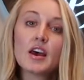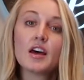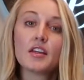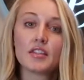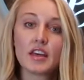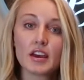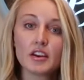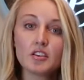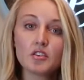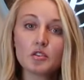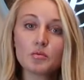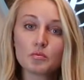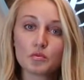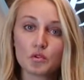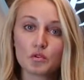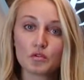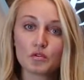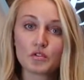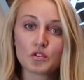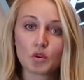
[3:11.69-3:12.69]
Then you'll
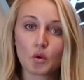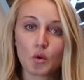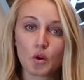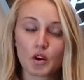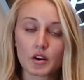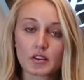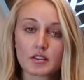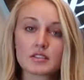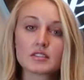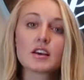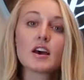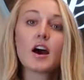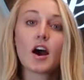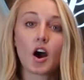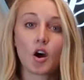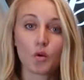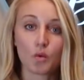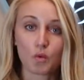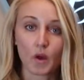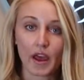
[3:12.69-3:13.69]
move towards
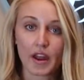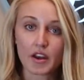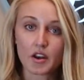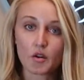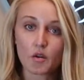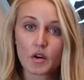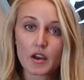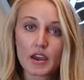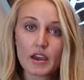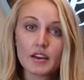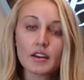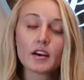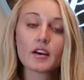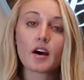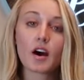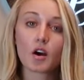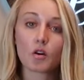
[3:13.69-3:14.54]
a retinoid.